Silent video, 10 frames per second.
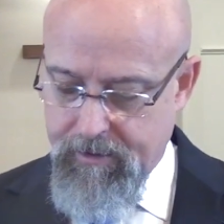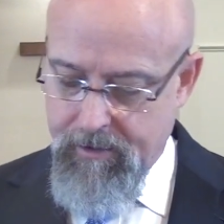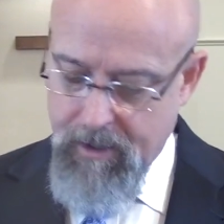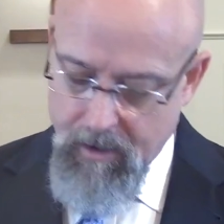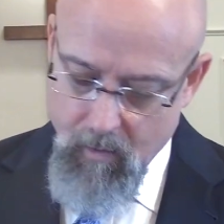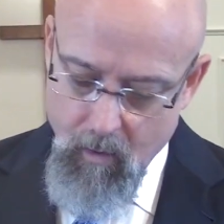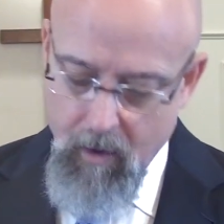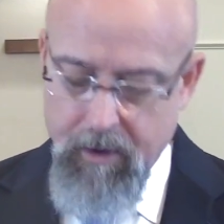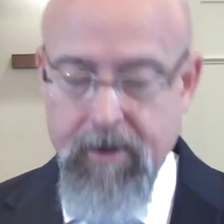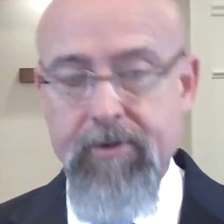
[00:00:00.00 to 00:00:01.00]
They're young
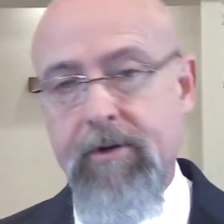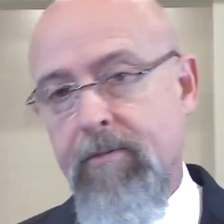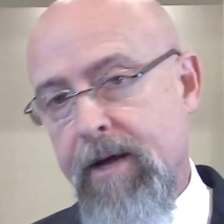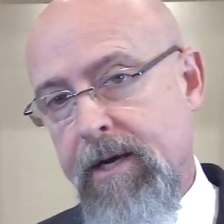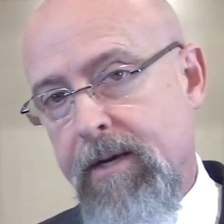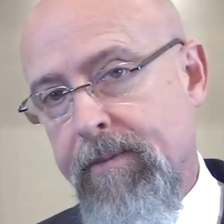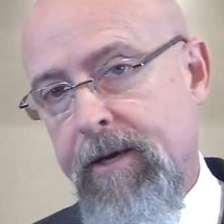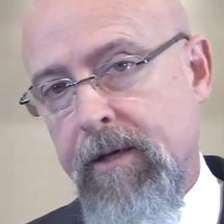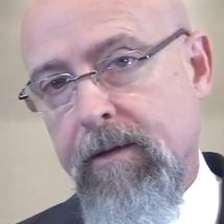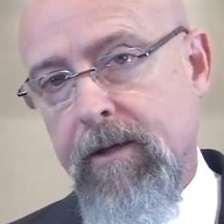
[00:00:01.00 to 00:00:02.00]
warriors, they're ready to be
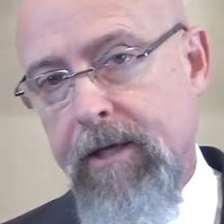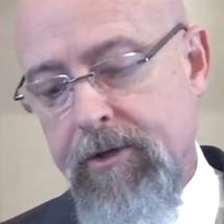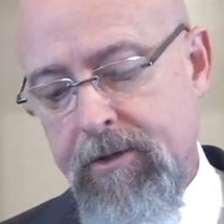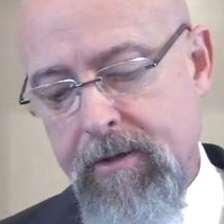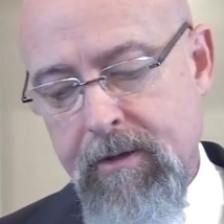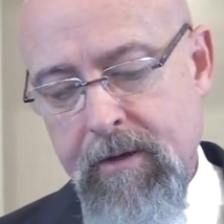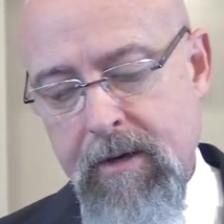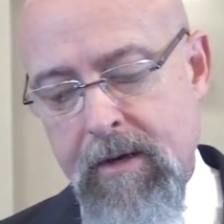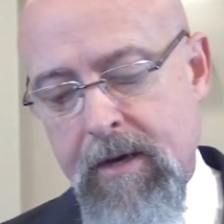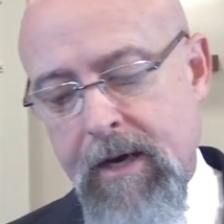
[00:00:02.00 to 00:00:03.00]
unleashed.
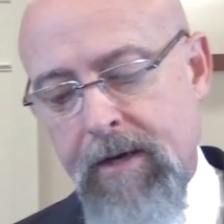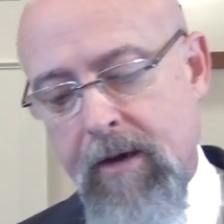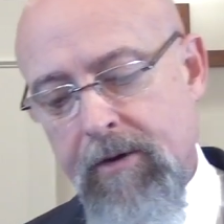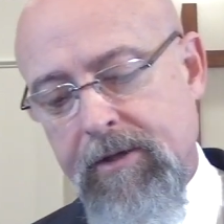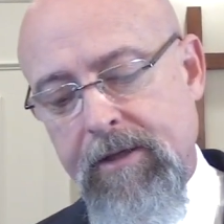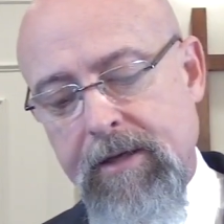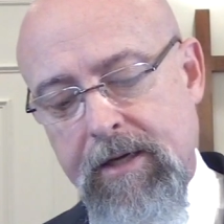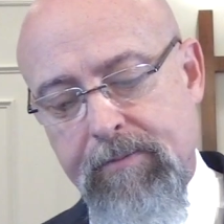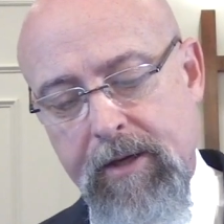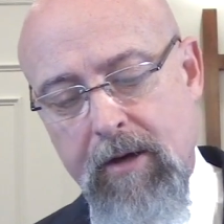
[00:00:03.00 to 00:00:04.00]
And notice he
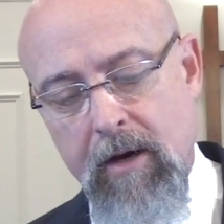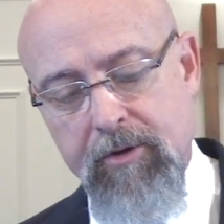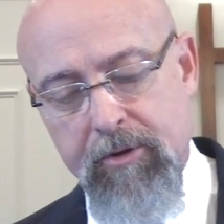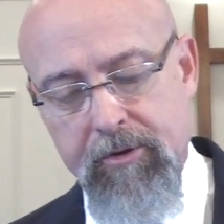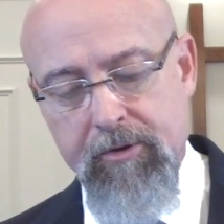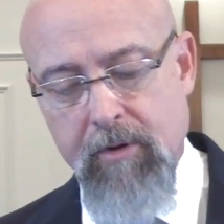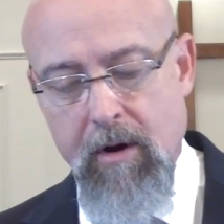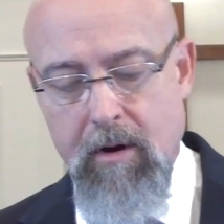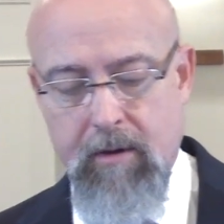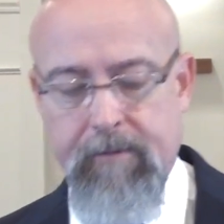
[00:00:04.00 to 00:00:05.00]
says, because you're
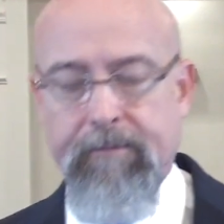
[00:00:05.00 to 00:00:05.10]
strong.